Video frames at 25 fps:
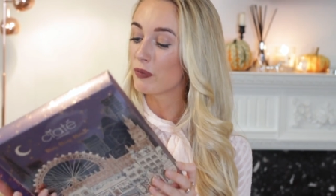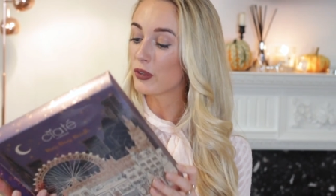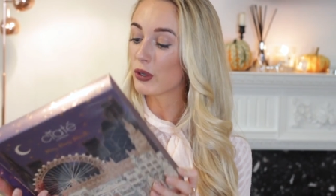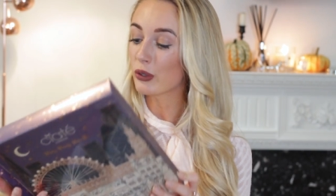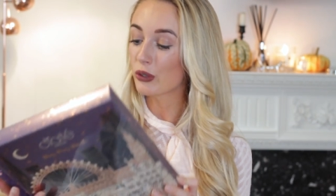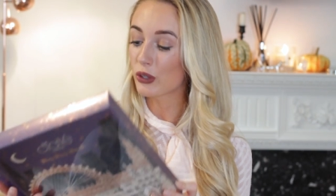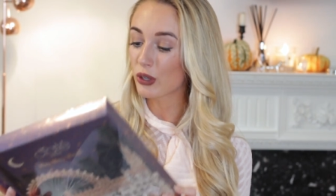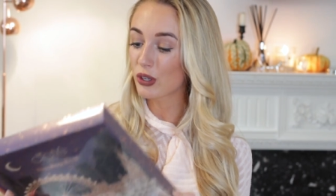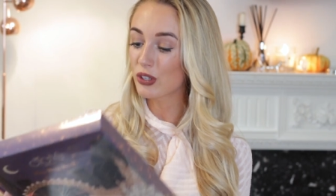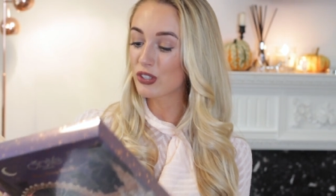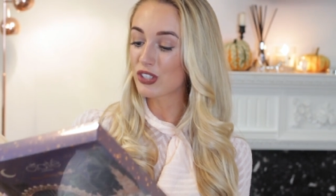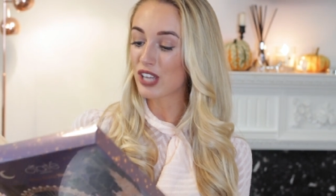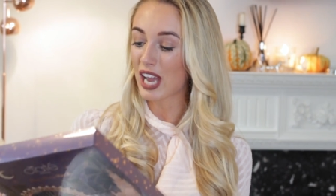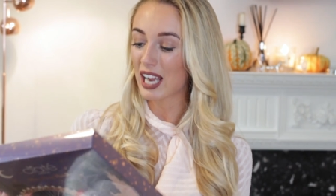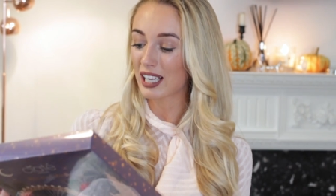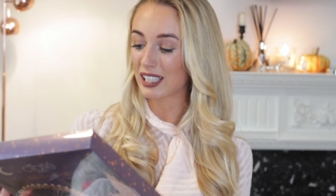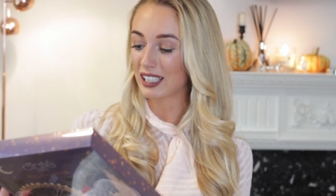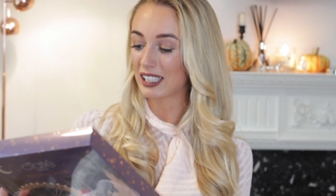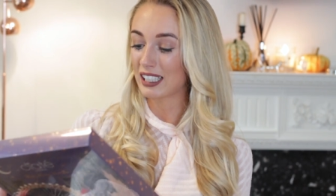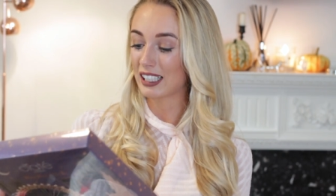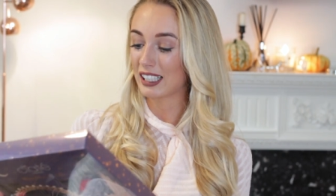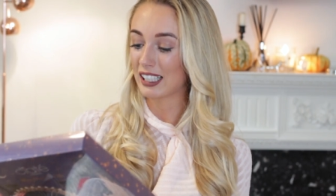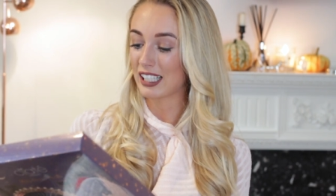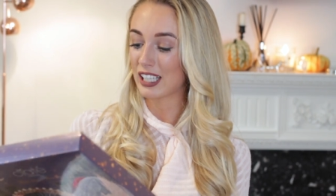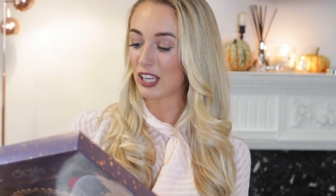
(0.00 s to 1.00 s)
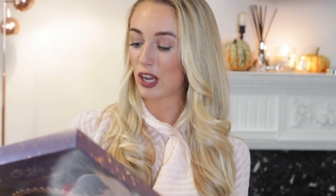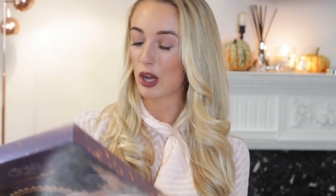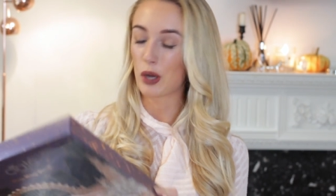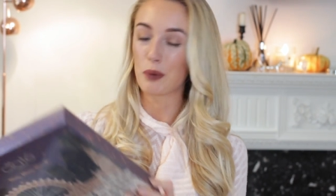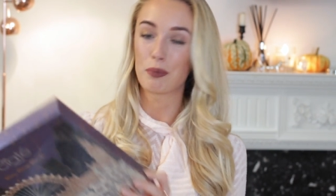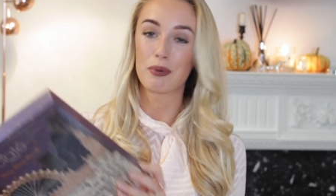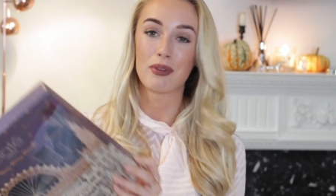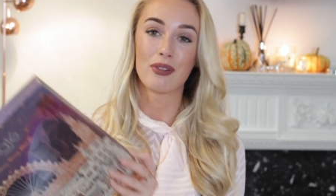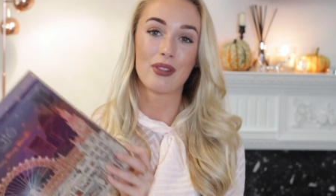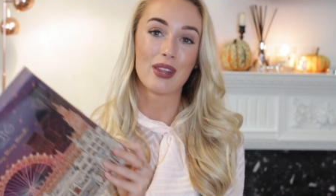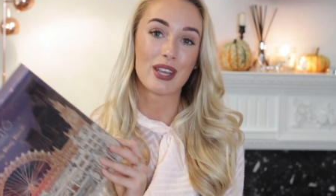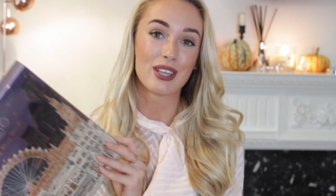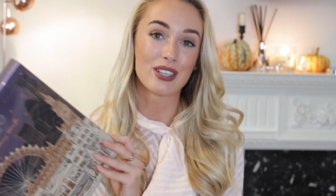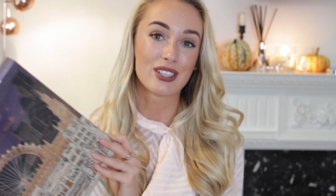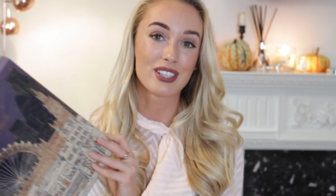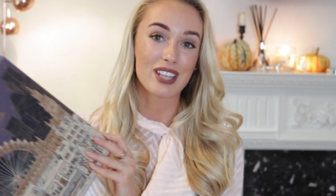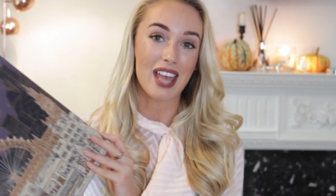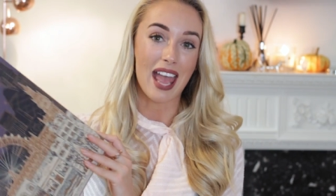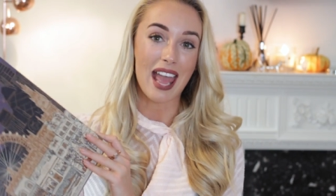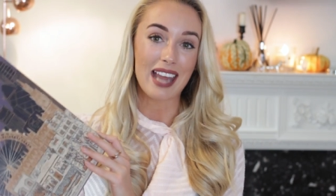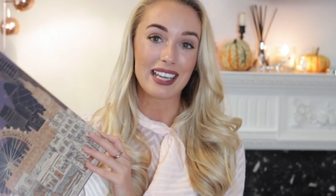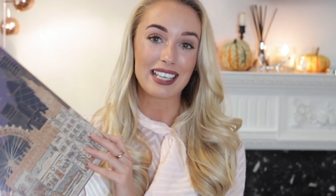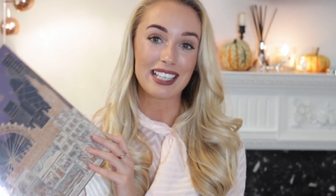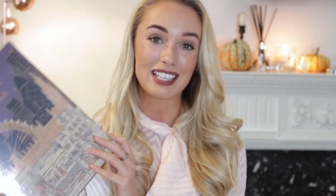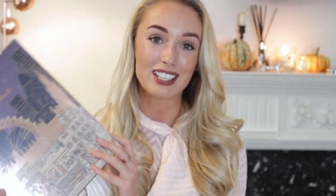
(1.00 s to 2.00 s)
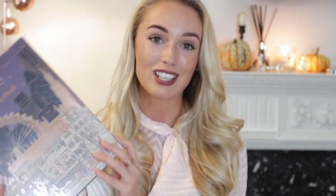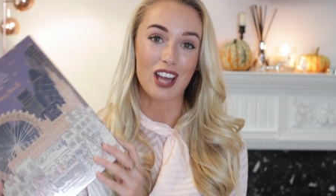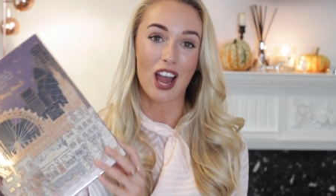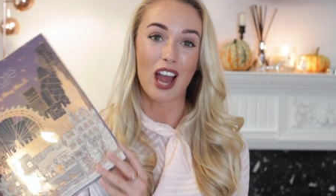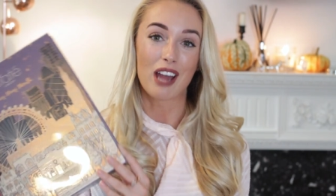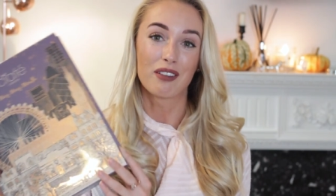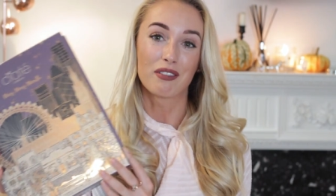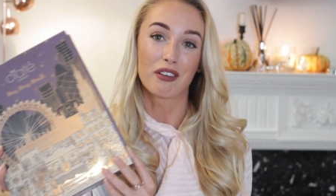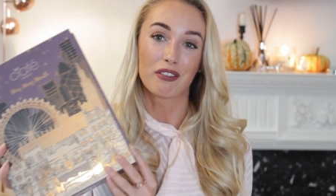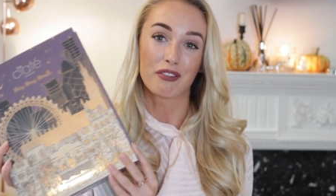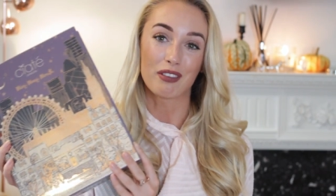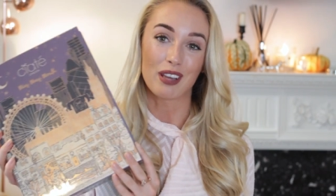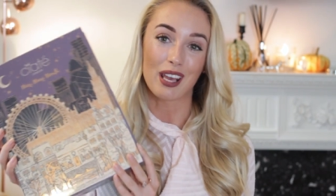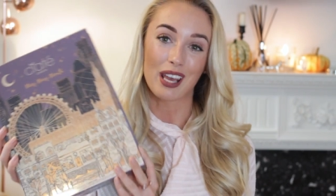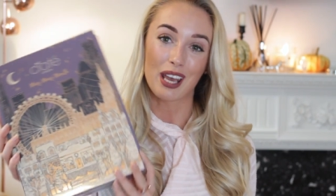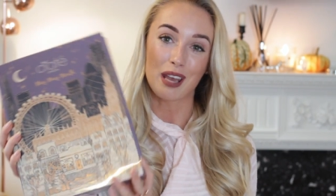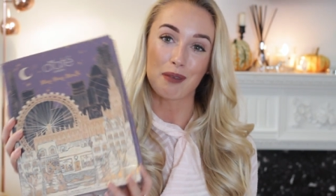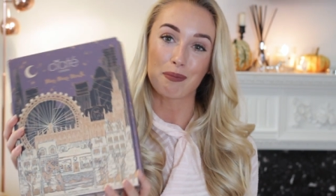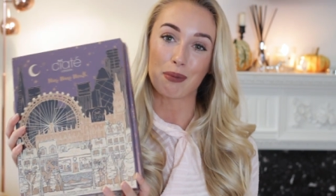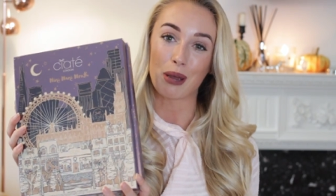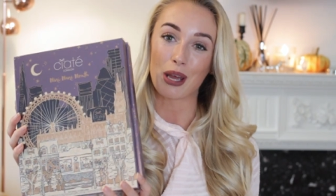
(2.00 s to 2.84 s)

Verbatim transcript: you could technically open this any time of year,